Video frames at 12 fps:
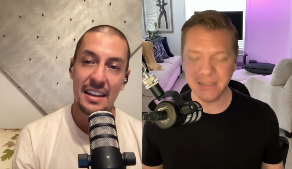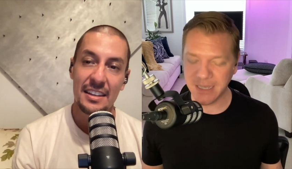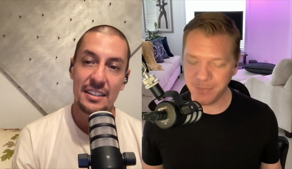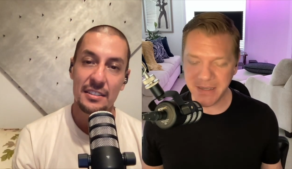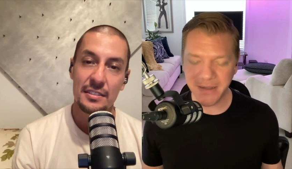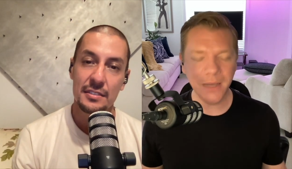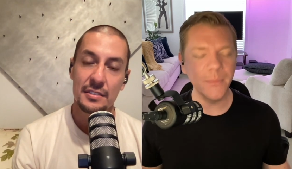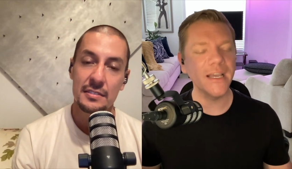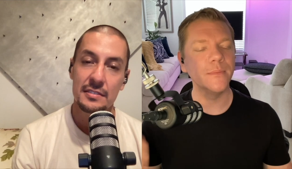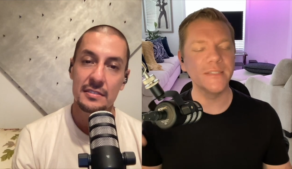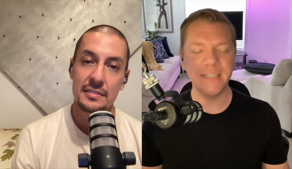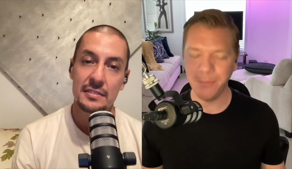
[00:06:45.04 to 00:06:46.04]
Speaker 1: I something know.
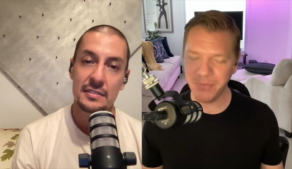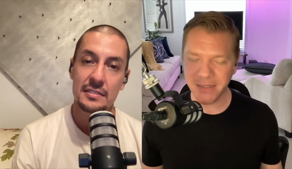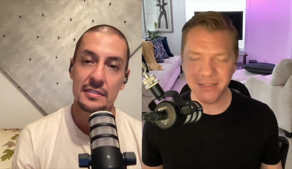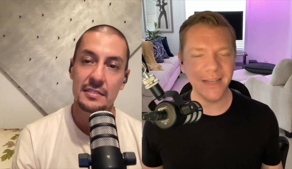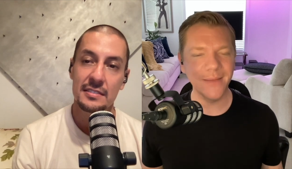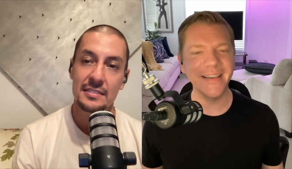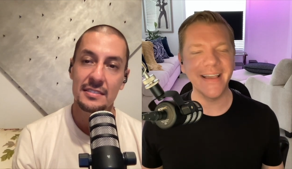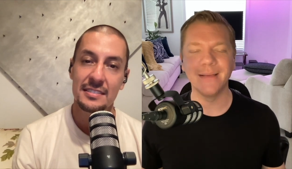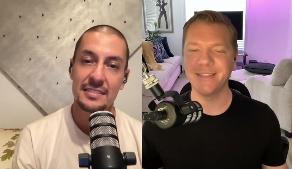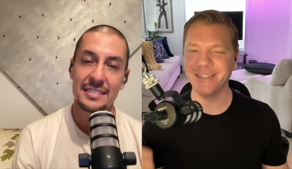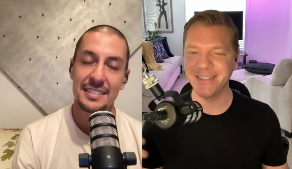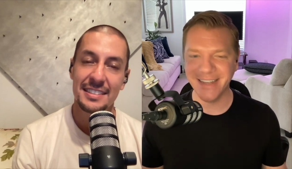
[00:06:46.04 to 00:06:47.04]
coming up. Something's coming
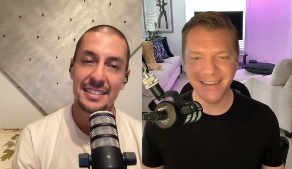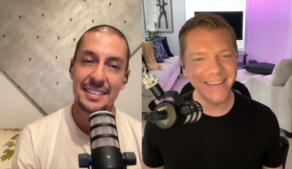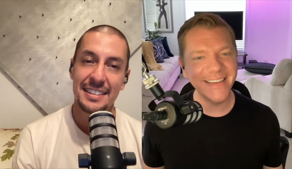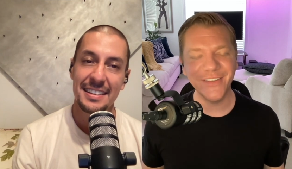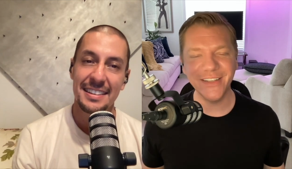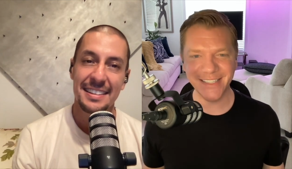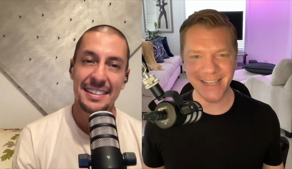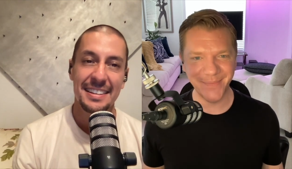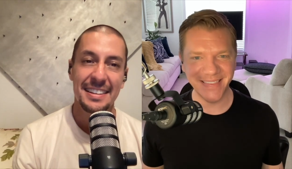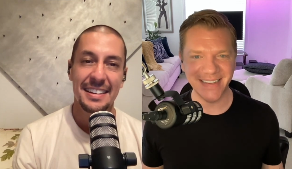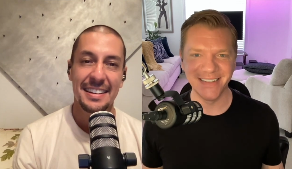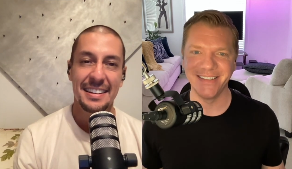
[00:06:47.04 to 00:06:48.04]
up. She's going to give us
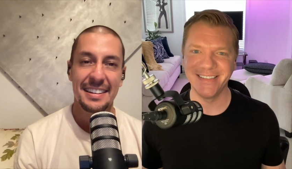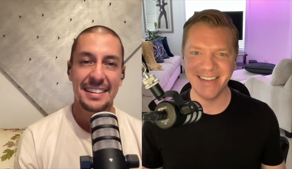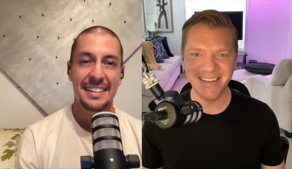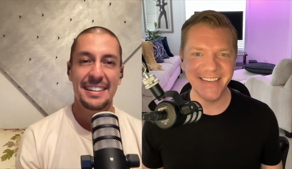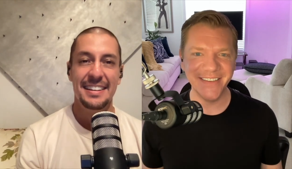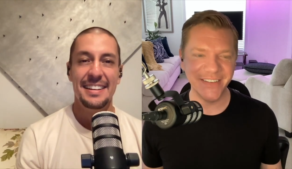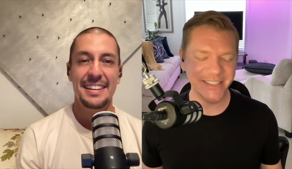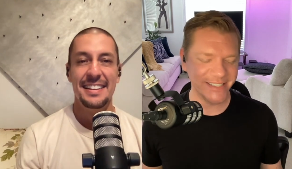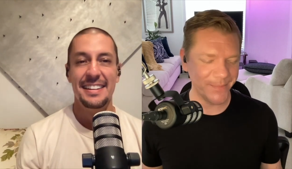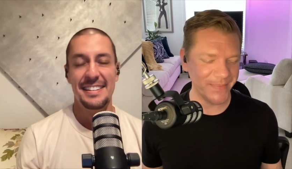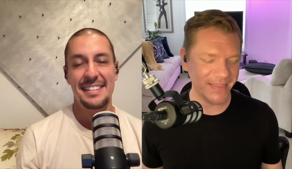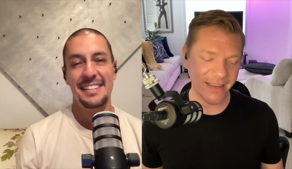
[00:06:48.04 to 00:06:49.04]
something. She's going to give us
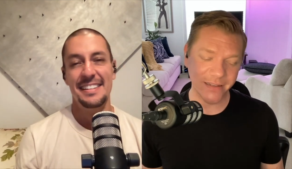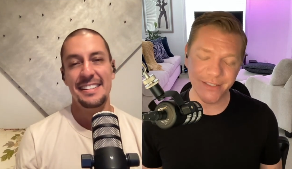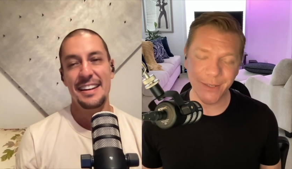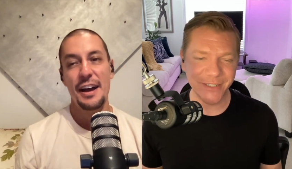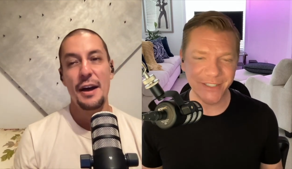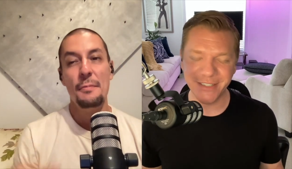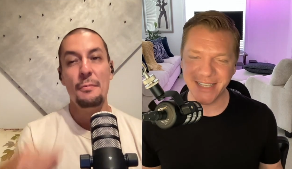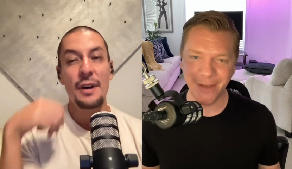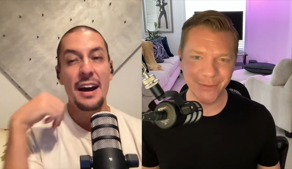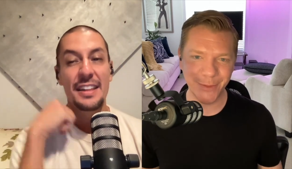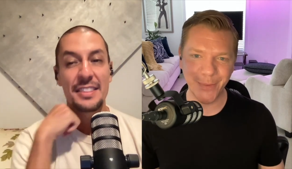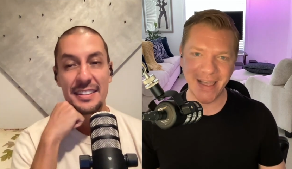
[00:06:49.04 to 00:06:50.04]
something. So we just
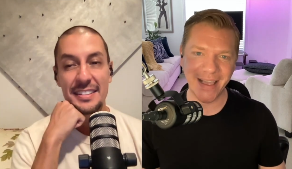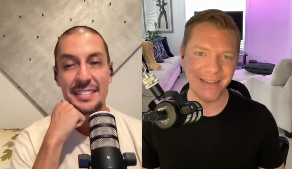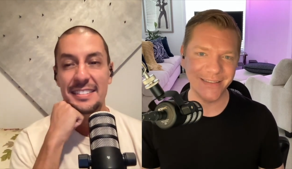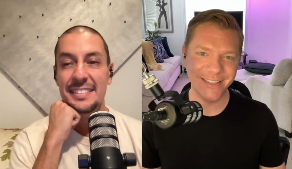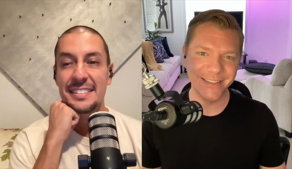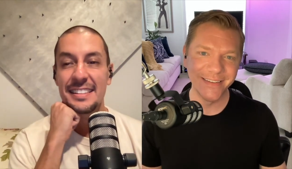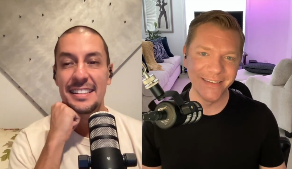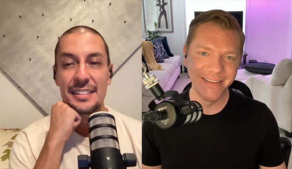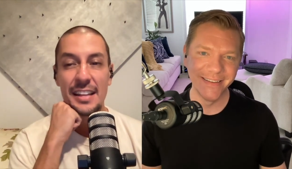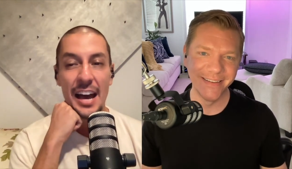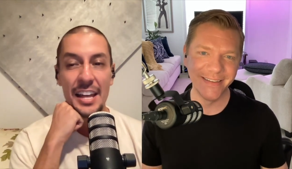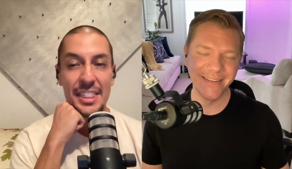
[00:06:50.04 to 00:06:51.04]
well, have to I, wait.
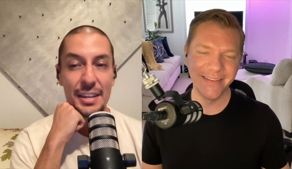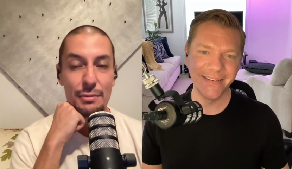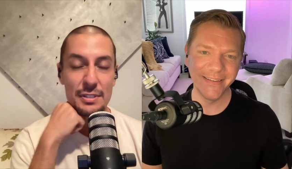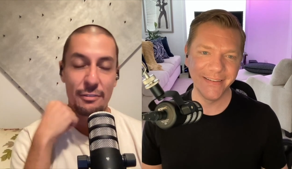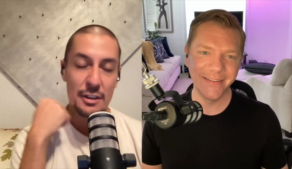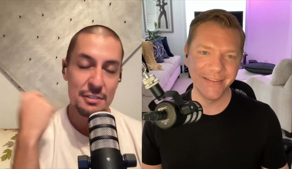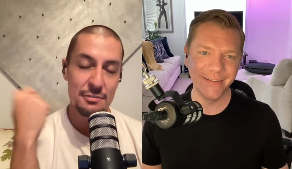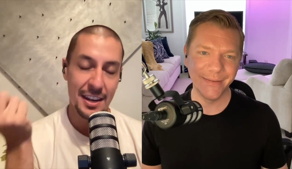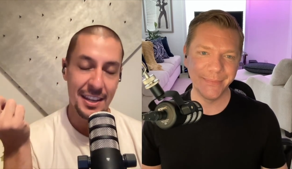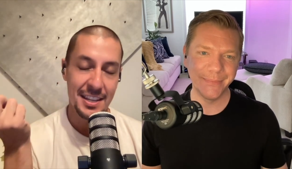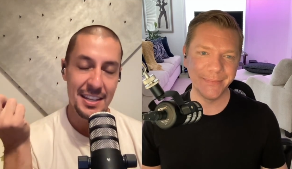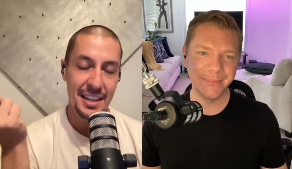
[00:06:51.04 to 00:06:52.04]
Speaker 2: I think what's
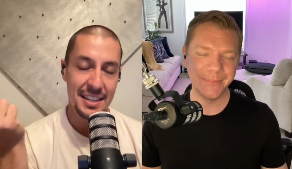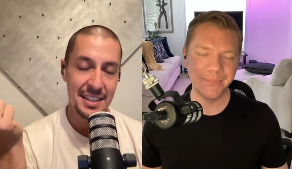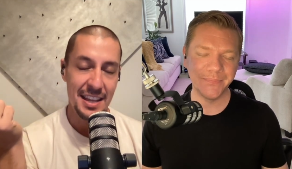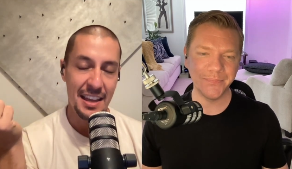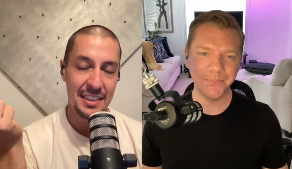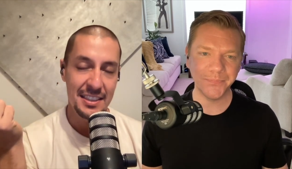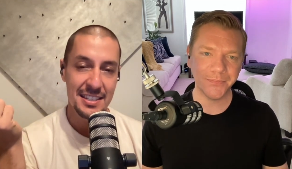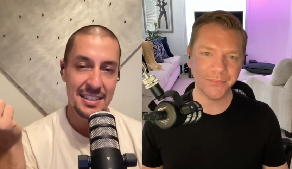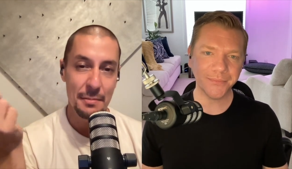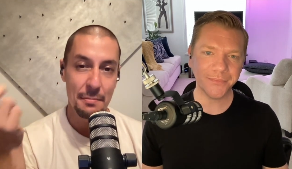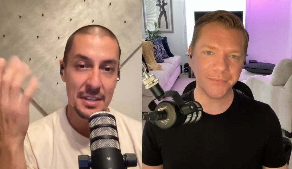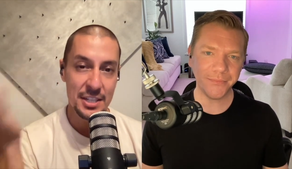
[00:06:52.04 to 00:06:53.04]
frustrating is that this
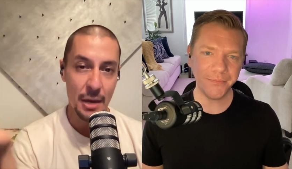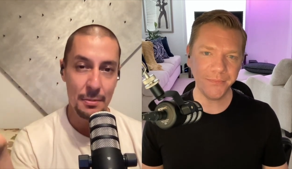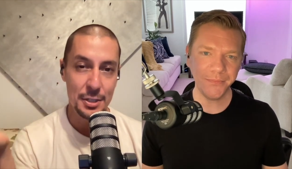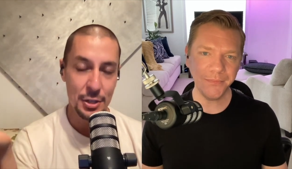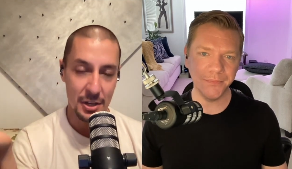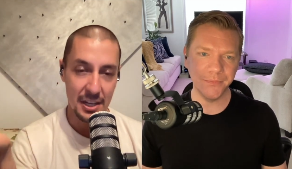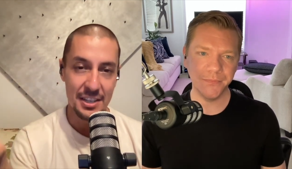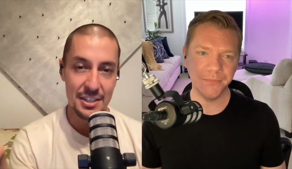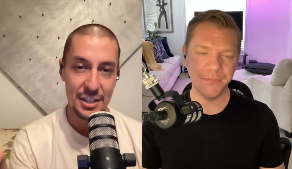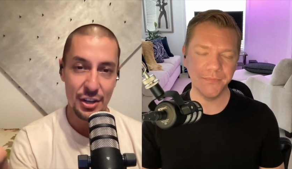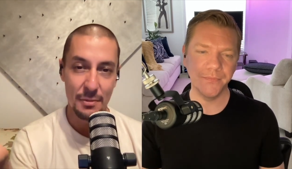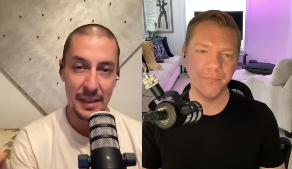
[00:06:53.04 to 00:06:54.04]
is a missed opportunity.
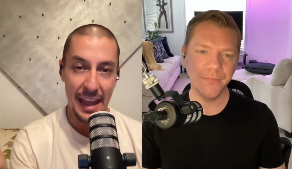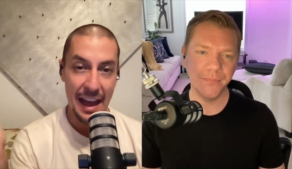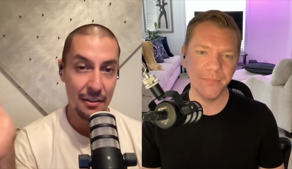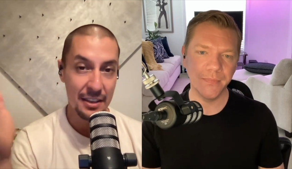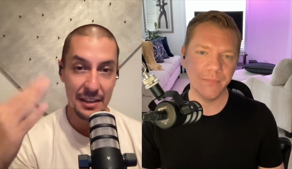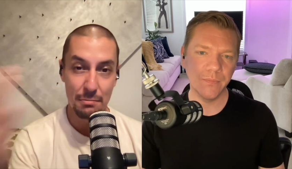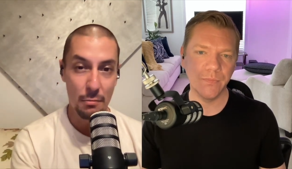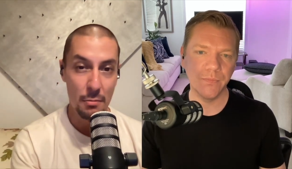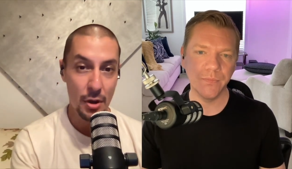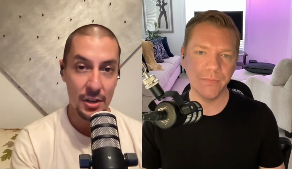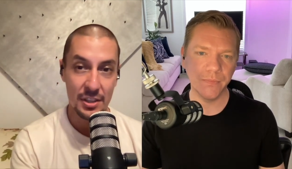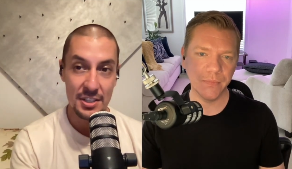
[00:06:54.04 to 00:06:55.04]
She could be out here
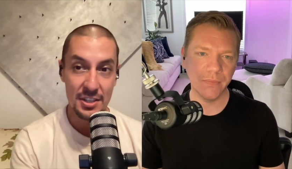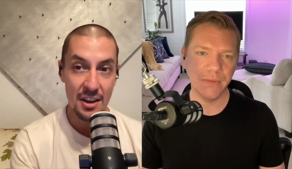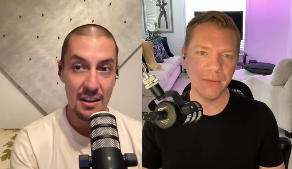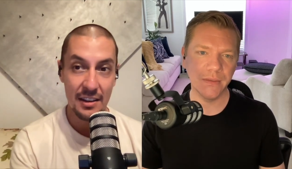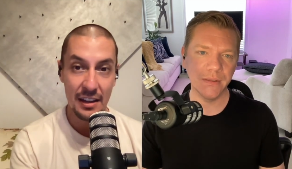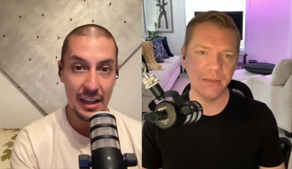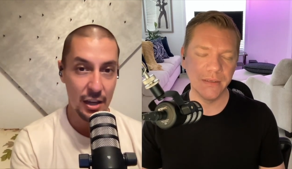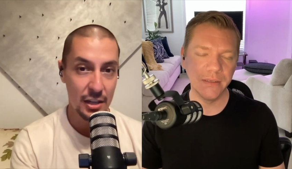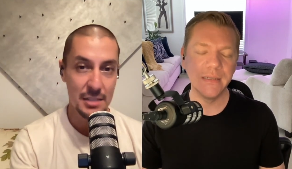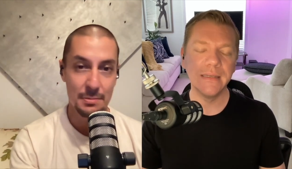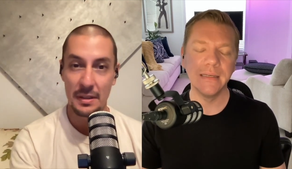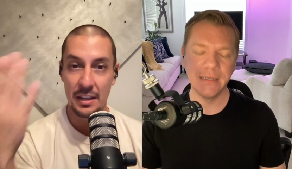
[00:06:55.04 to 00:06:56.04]
promoting the song. It
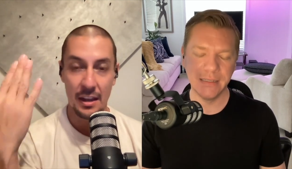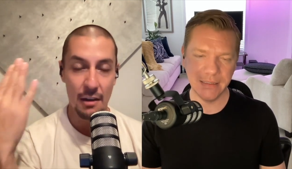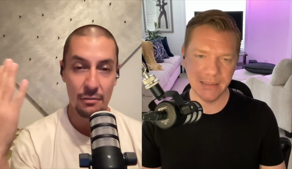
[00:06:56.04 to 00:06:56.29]
could just be a